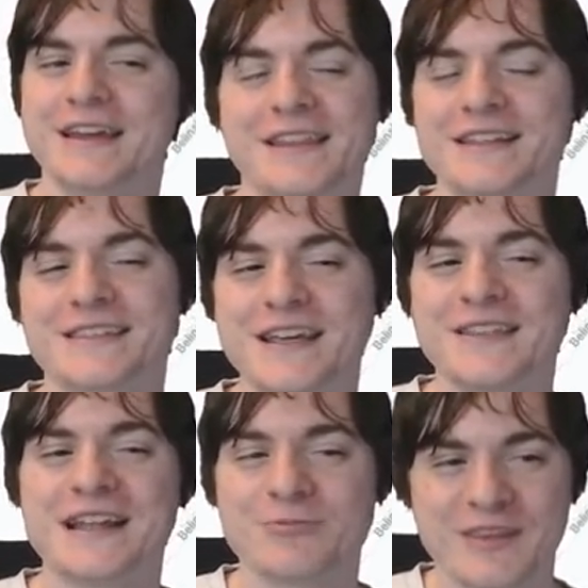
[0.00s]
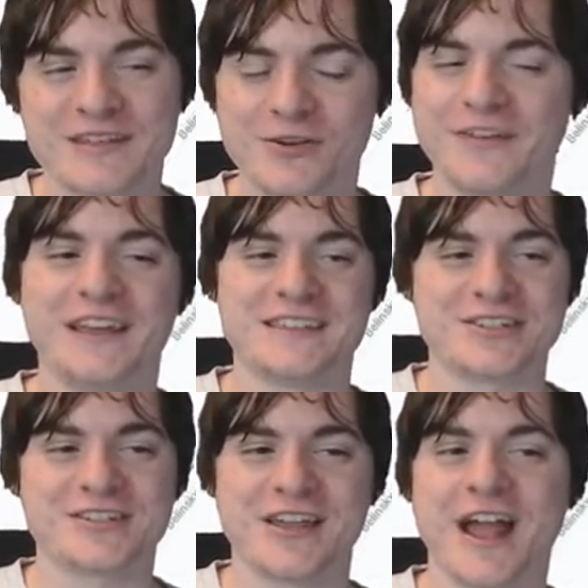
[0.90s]
That's what this whole thing is. It's
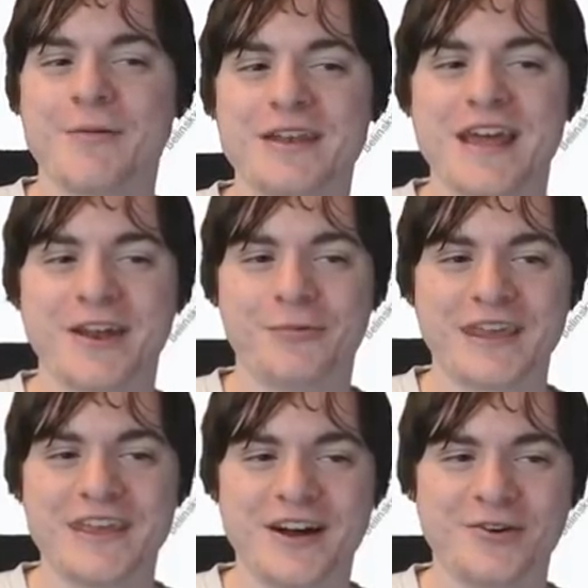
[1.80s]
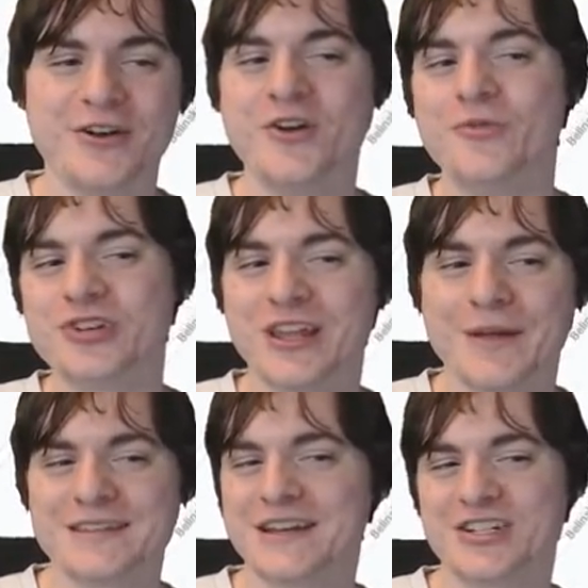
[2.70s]
just like, I went down a wiki hole. Would you allow me
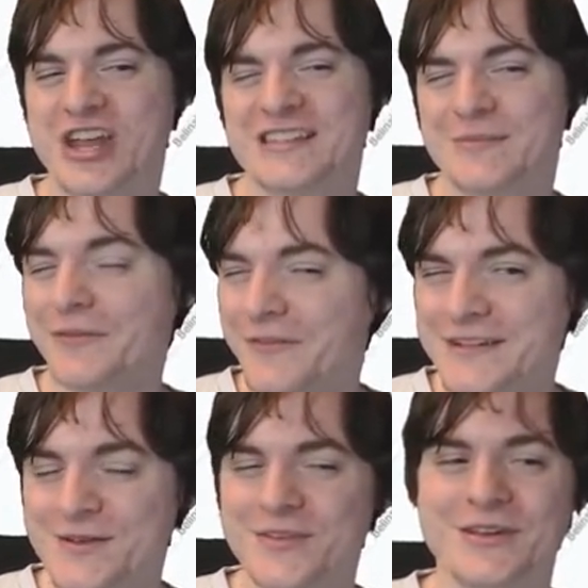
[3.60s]
to share some other things with you?